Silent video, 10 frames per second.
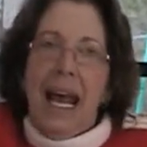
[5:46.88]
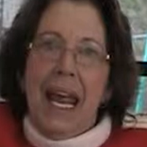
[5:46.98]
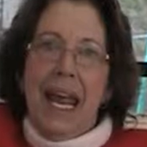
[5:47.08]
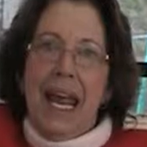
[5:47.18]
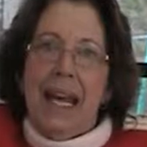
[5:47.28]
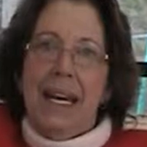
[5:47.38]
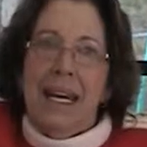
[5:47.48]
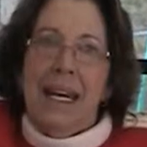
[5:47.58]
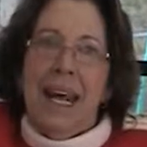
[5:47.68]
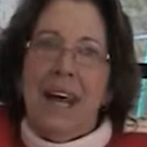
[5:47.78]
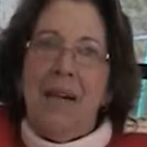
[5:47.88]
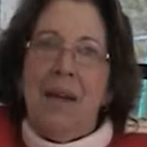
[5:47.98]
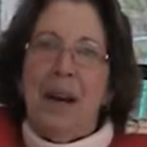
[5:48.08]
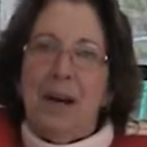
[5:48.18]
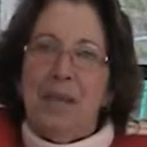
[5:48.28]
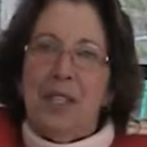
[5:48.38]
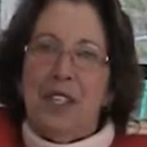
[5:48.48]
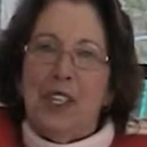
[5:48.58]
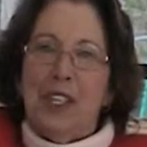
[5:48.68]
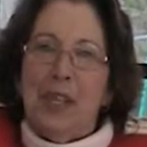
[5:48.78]
and I went up to
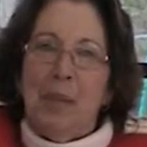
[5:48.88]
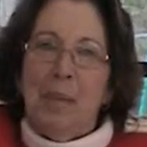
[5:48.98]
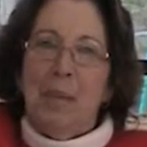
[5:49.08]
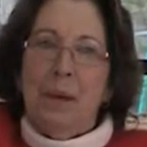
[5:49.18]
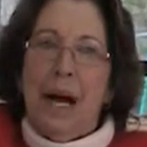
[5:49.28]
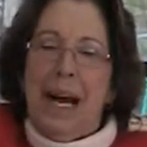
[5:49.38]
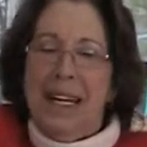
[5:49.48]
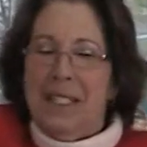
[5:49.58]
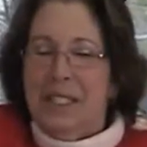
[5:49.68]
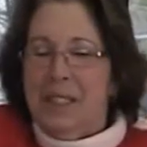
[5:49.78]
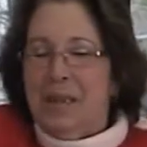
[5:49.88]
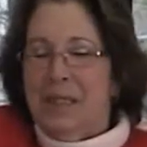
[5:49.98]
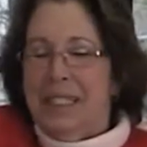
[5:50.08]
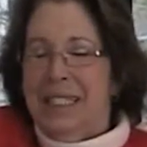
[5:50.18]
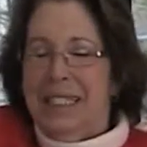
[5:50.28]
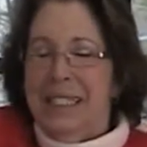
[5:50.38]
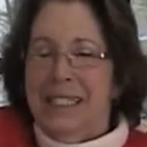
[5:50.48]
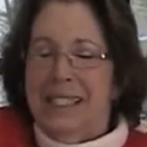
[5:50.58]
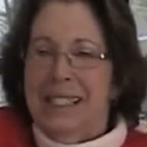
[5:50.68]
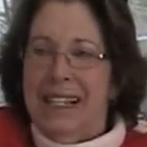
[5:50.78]
her pizer, which is
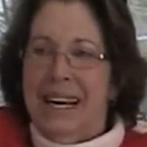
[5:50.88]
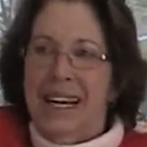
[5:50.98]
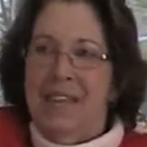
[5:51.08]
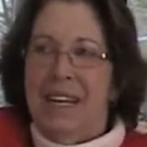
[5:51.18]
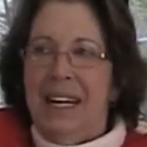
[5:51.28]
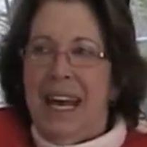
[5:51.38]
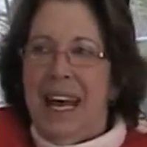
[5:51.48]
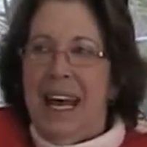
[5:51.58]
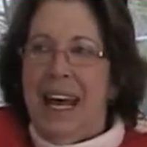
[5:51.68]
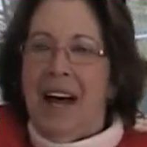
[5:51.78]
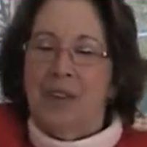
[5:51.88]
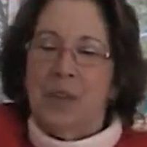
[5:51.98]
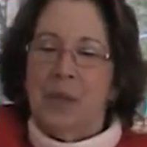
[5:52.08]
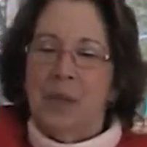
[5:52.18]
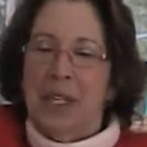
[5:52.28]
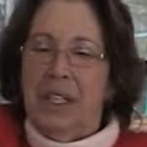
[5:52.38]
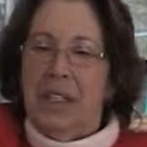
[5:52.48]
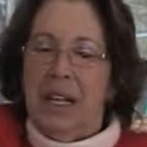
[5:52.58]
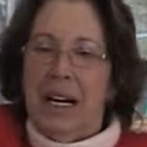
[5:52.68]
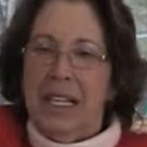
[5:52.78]
kind of an outdoor
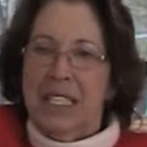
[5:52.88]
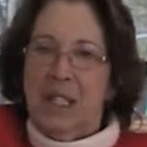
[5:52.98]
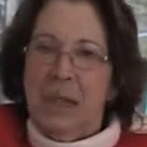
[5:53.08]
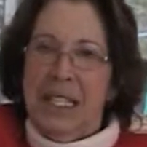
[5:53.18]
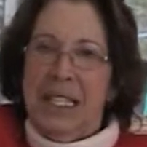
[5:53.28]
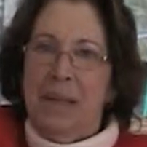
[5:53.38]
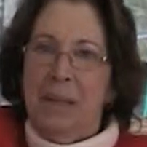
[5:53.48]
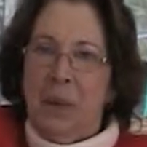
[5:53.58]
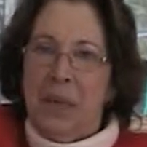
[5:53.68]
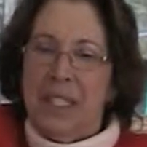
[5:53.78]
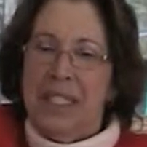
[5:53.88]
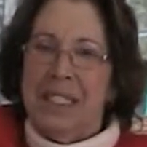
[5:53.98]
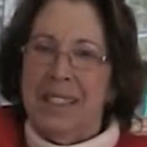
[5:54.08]
screened-in porch